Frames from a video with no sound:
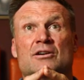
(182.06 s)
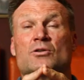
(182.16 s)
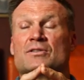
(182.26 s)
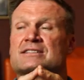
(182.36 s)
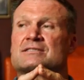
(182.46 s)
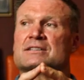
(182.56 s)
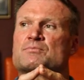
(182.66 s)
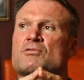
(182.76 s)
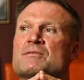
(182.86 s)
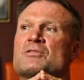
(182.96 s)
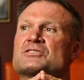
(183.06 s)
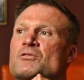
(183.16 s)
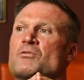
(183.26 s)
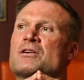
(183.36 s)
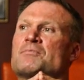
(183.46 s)
know. It's pretty much a
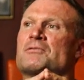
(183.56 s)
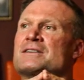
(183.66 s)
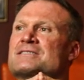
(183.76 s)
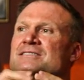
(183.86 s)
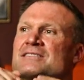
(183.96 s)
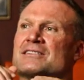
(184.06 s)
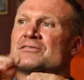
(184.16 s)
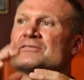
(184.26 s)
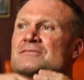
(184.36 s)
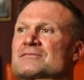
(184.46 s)
run play, just a little